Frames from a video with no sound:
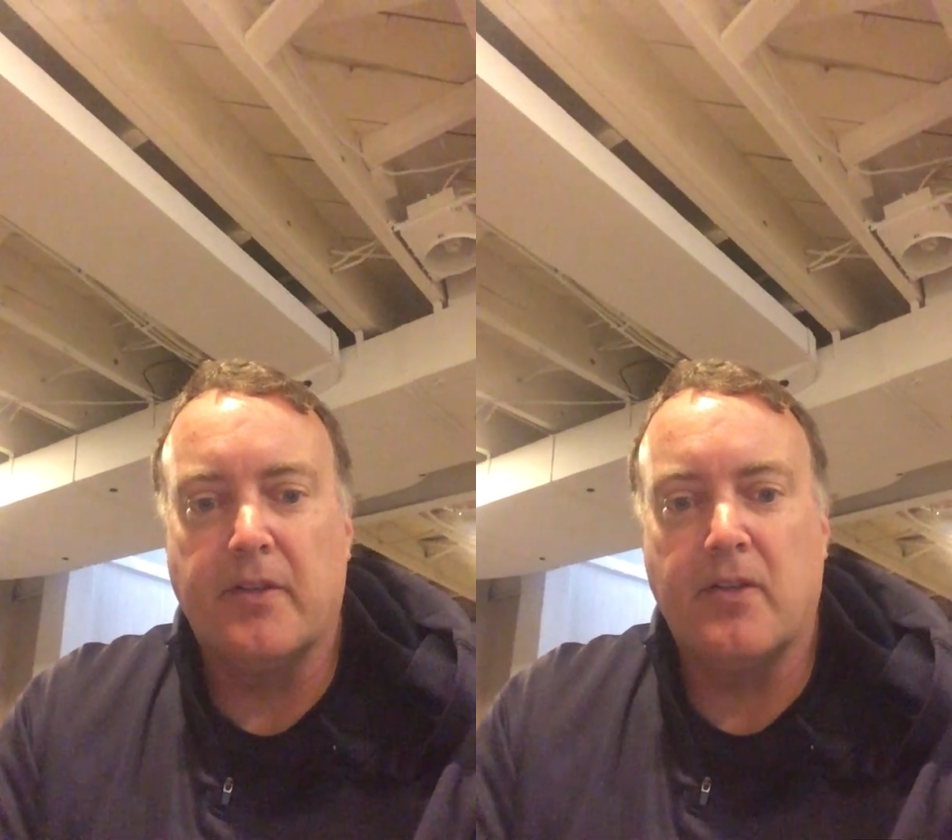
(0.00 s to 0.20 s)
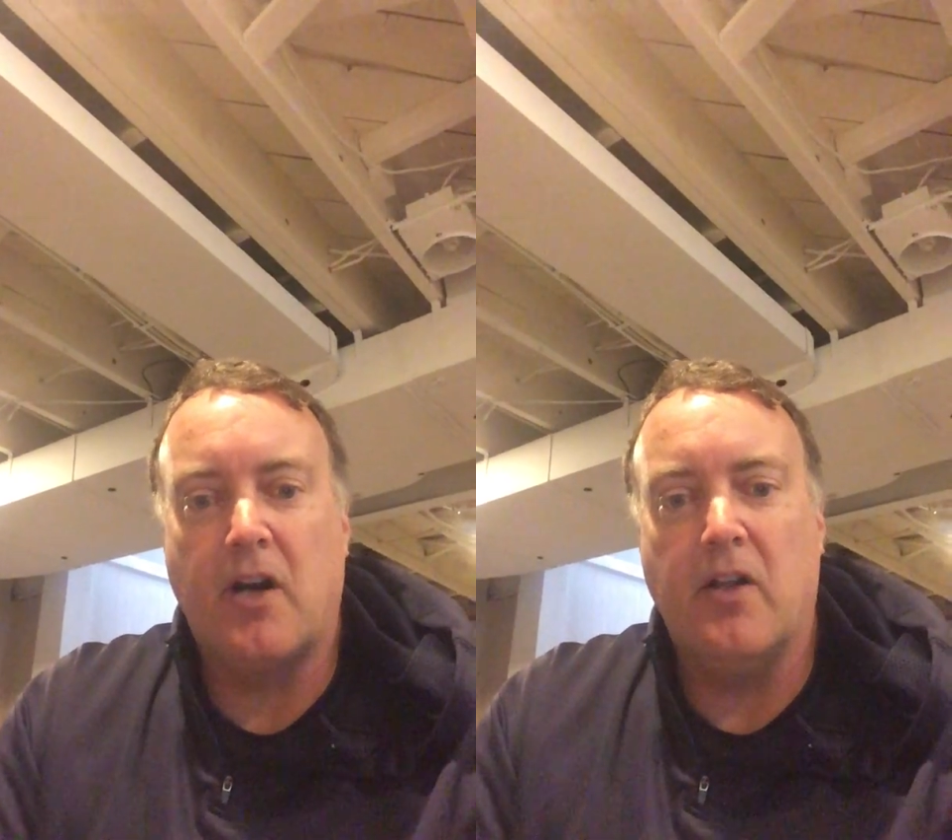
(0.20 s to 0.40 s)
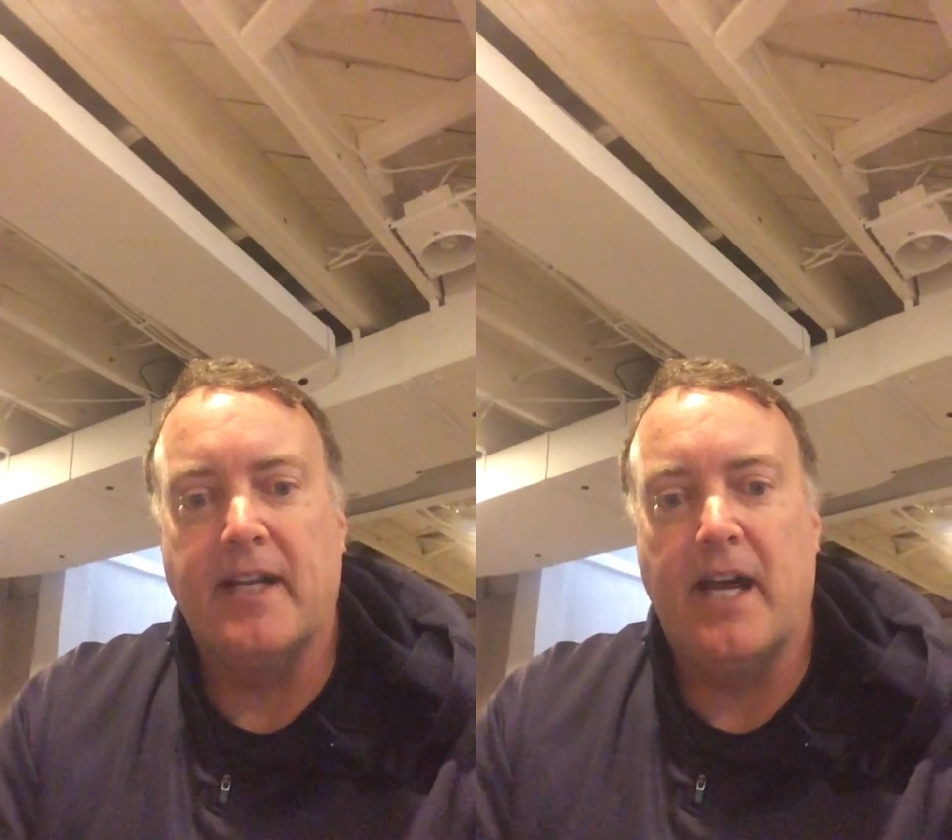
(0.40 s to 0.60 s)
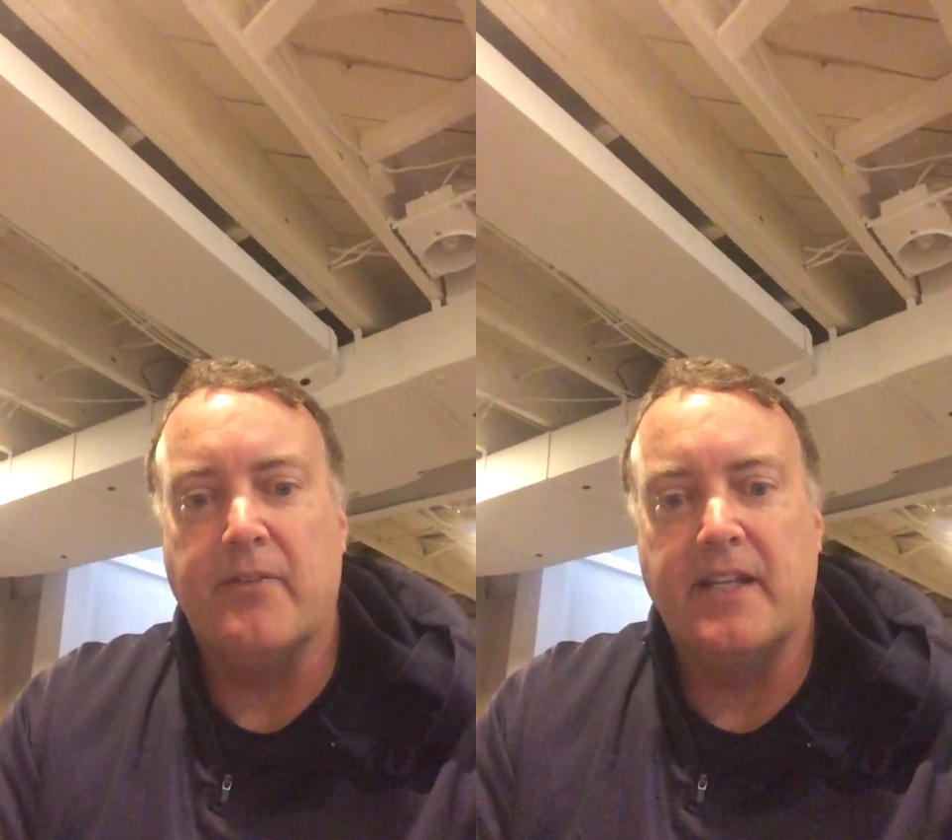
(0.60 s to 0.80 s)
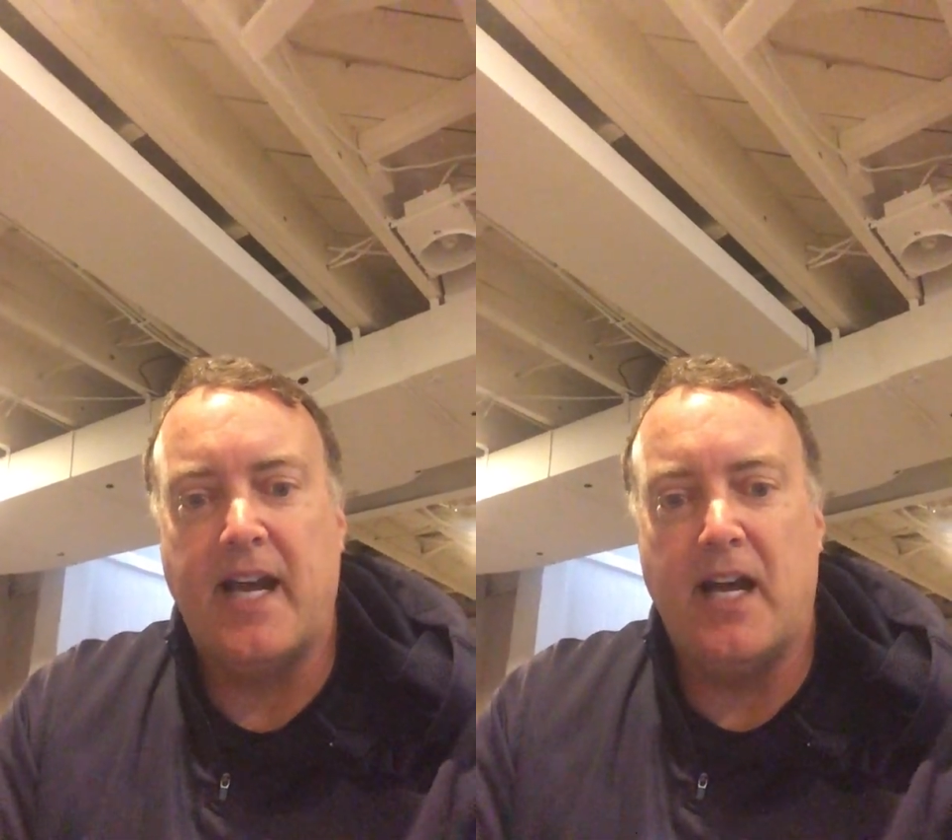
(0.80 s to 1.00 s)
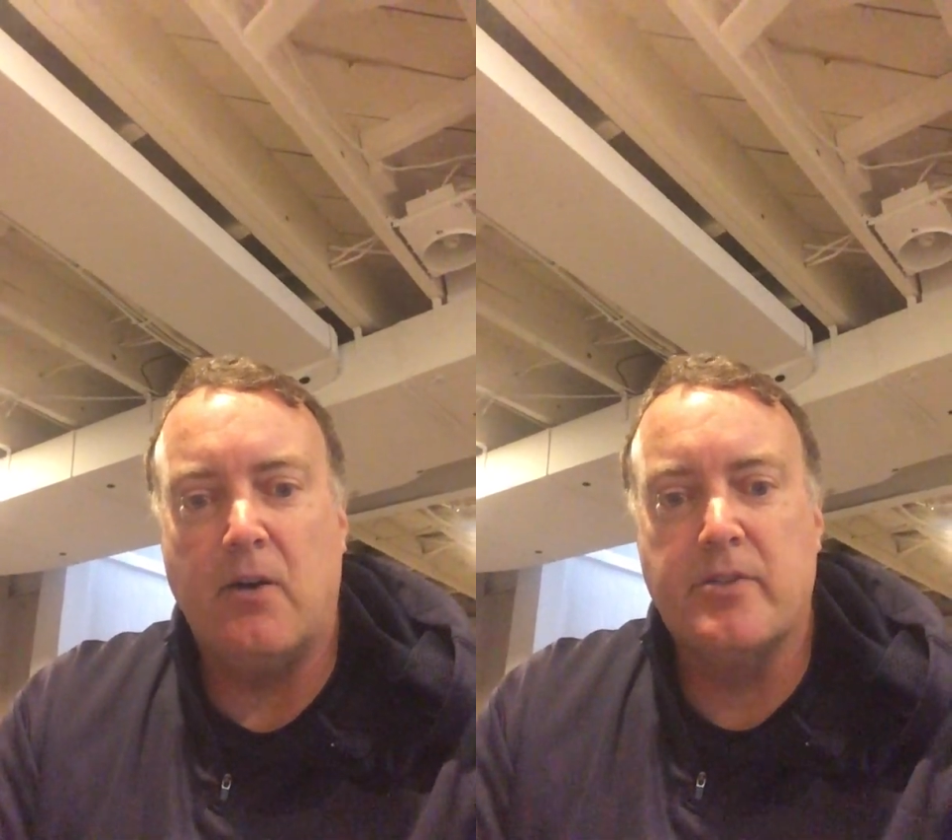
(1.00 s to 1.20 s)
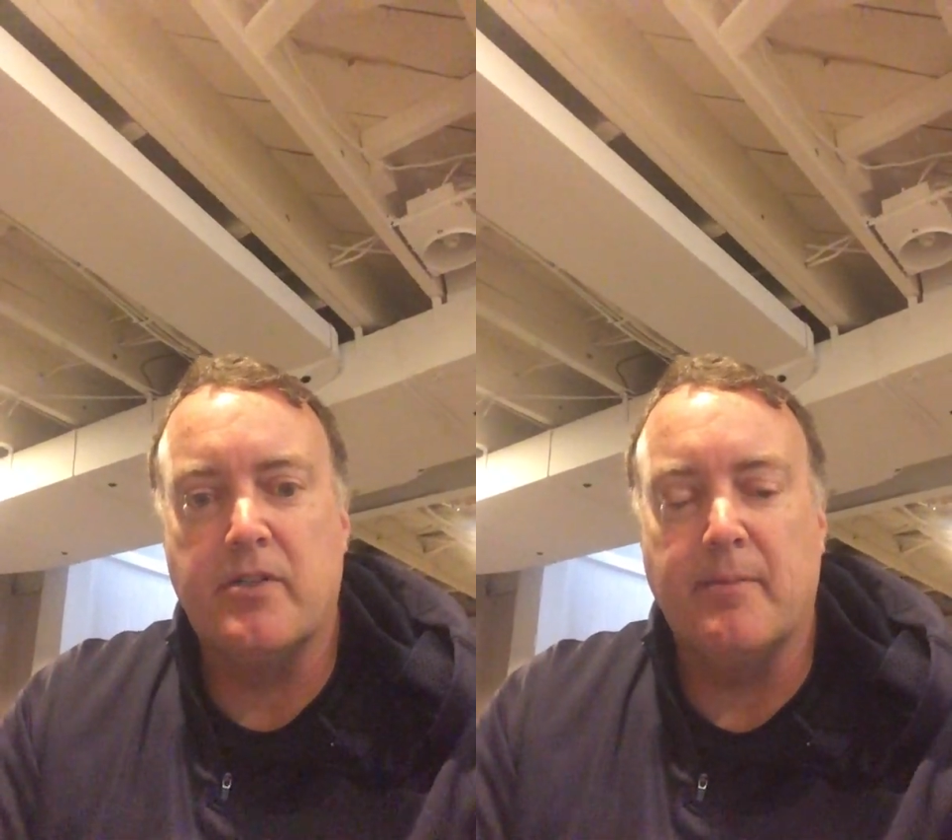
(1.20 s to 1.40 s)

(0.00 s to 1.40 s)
calling out the outs,